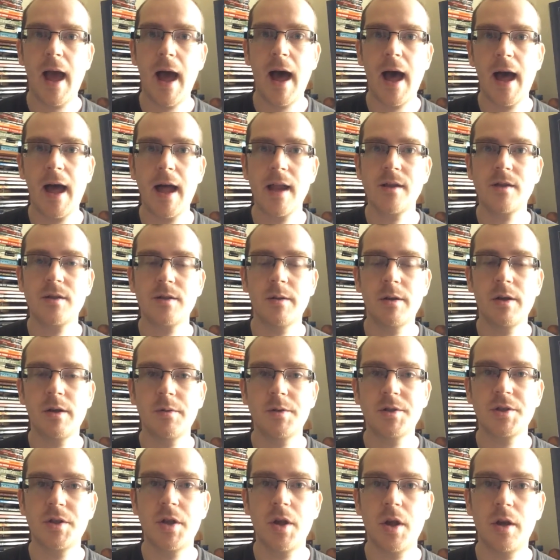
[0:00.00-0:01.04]
And
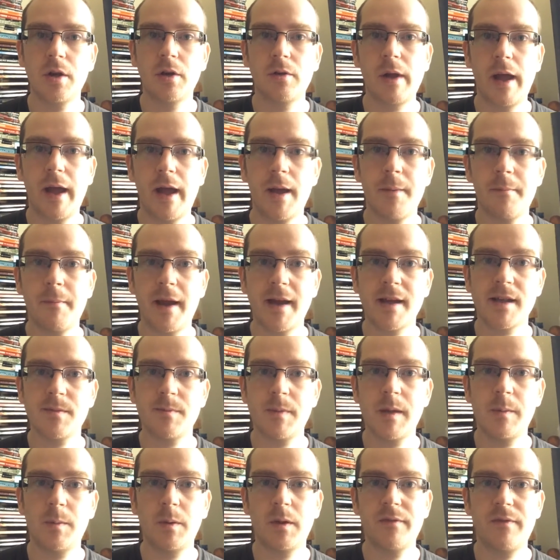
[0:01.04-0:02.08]
certain Manx
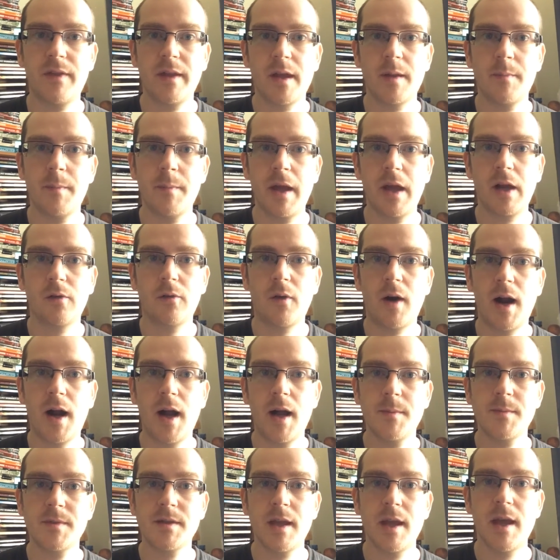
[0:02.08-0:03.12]
people, if they committed
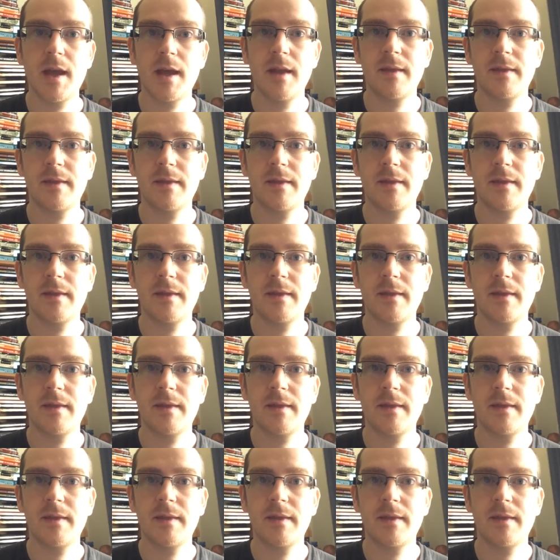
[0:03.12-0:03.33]
crimes,